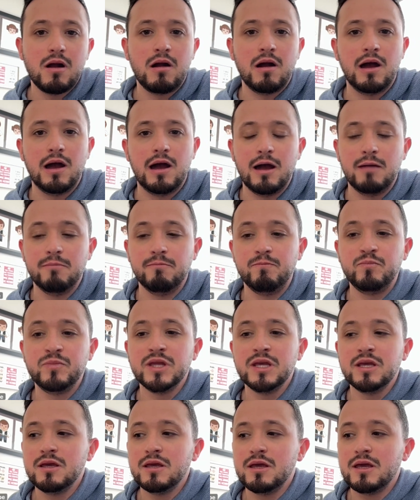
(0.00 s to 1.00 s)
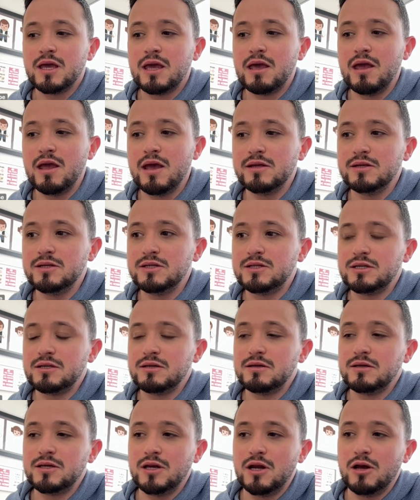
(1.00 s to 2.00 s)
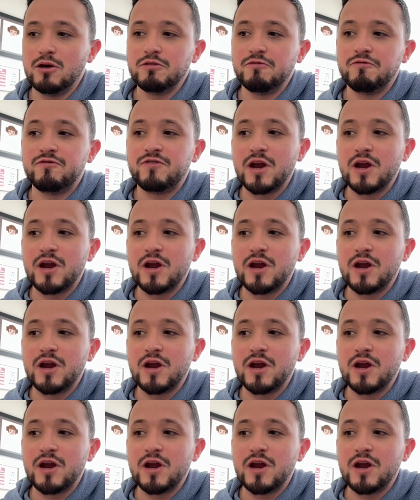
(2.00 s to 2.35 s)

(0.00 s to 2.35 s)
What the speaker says: And the